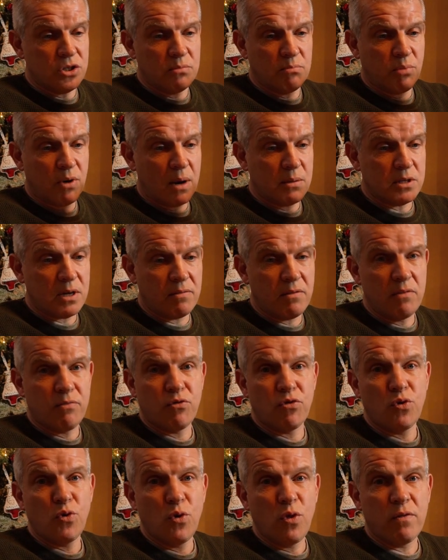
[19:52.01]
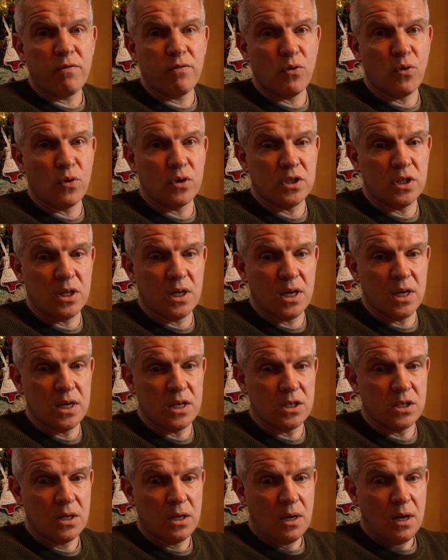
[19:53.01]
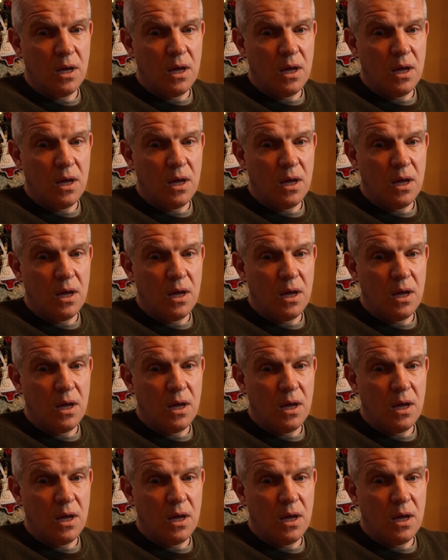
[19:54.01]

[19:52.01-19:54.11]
and perhaps have it for another 40 years.